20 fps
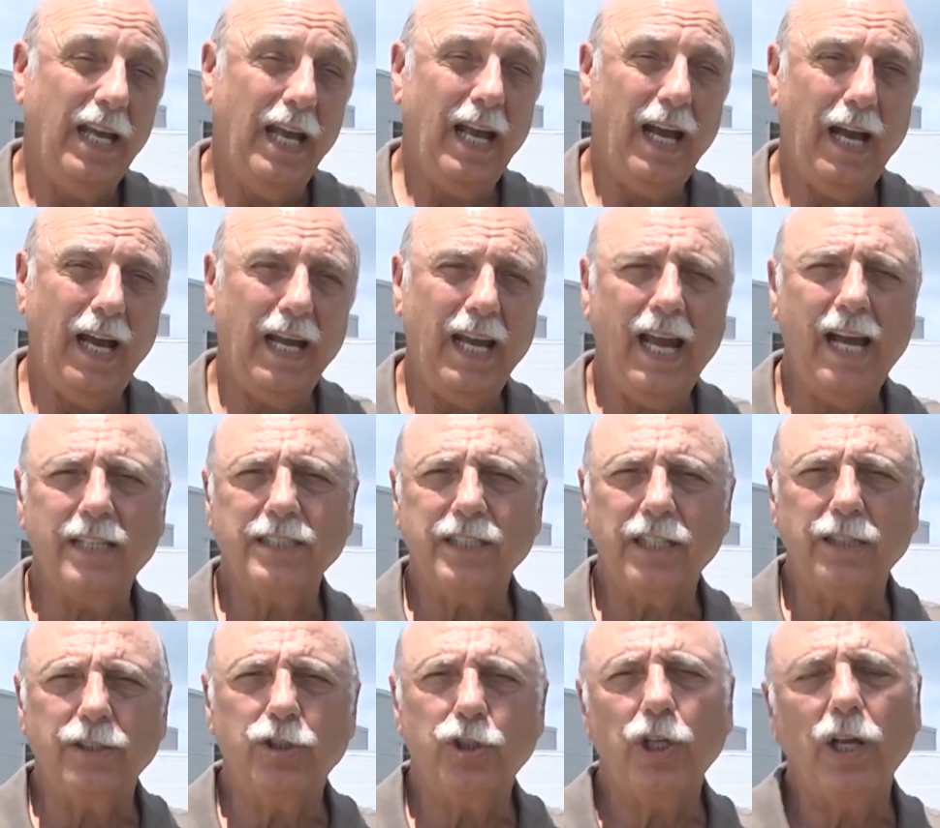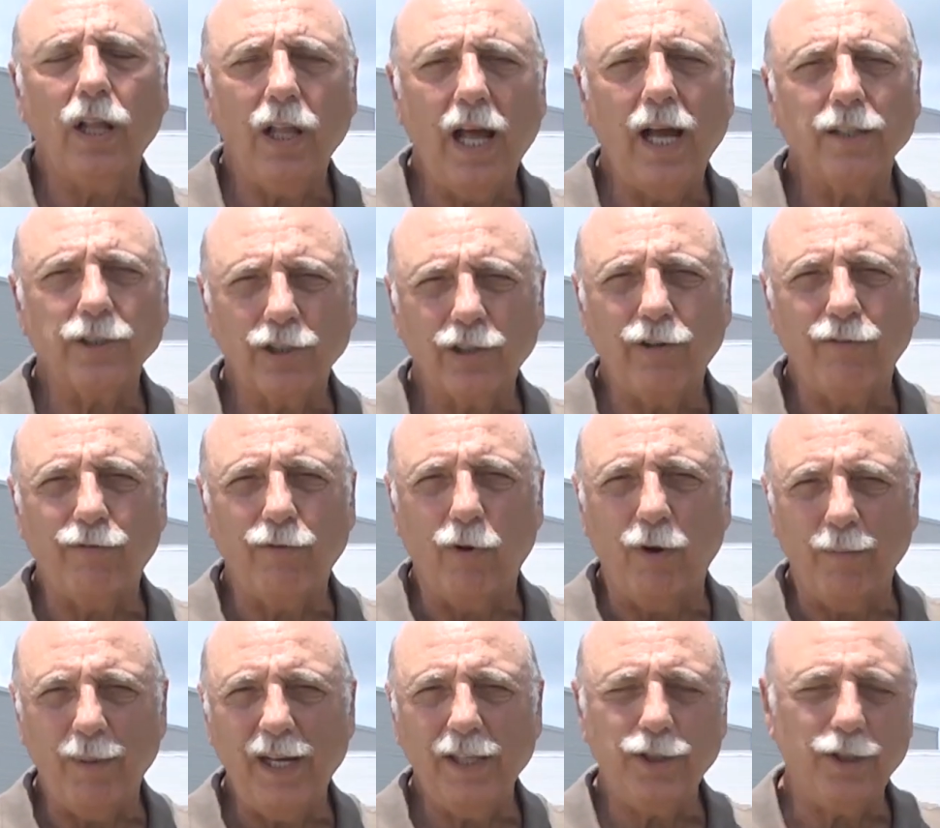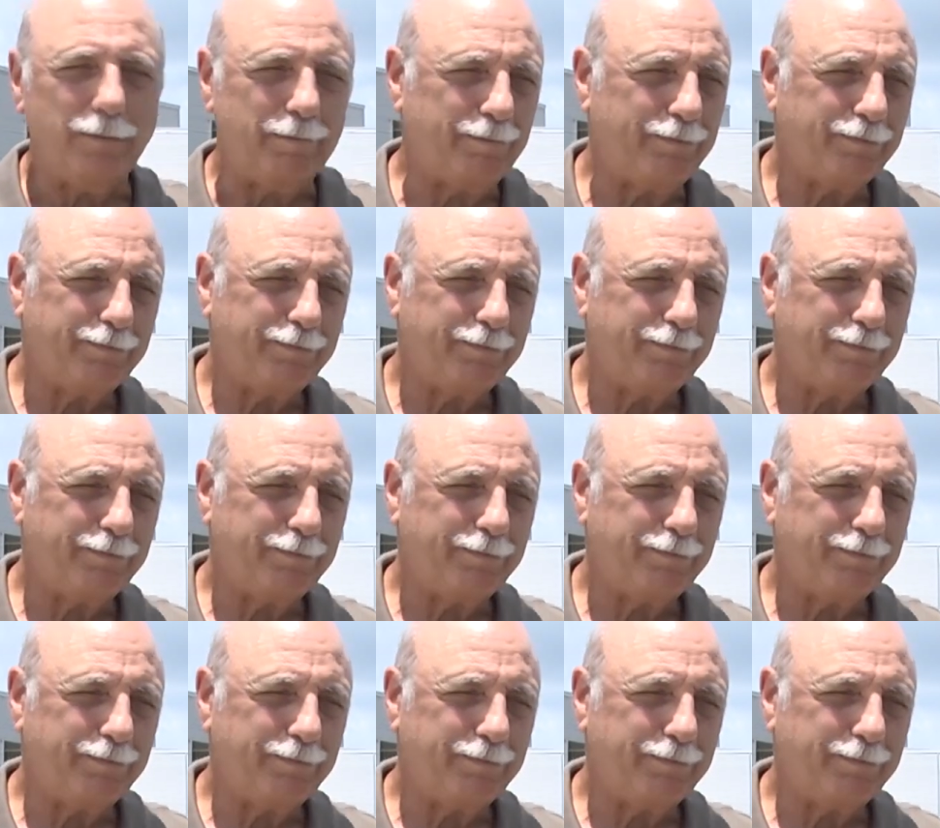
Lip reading: as a geological formation.